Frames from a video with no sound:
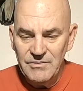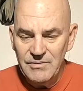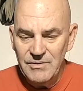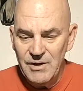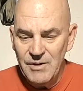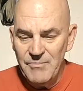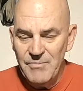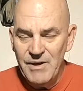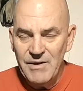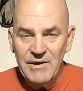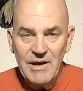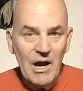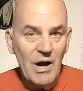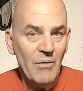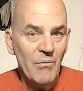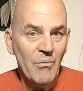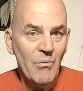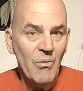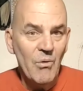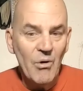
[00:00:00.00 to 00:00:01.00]
they may
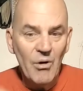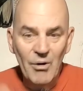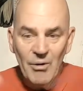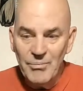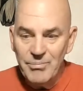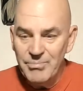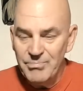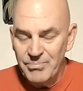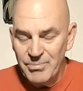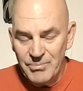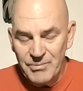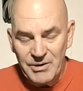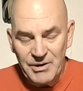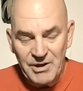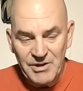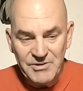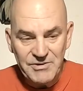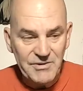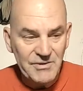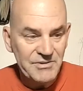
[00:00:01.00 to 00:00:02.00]
got warped
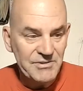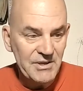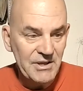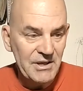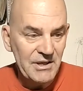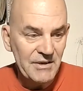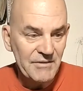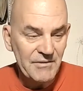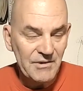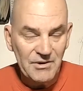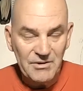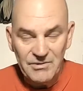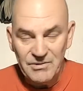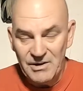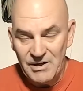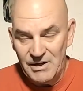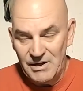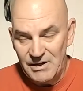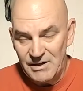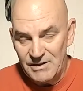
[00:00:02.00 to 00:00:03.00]
because it's sitting in
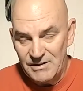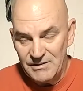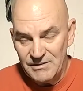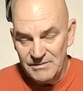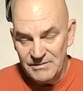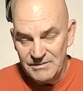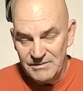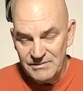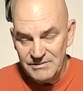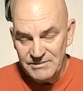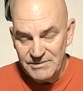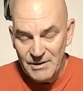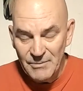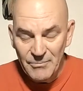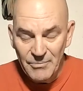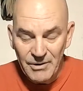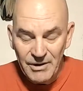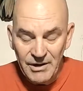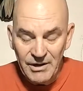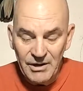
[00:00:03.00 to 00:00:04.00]

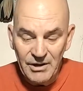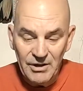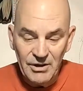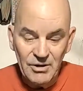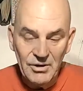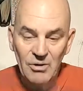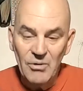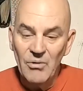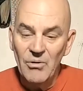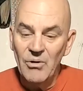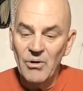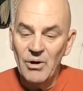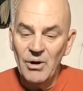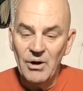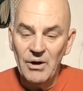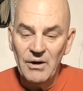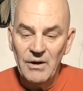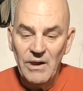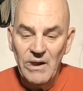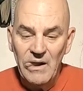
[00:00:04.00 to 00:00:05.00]
somewhere, or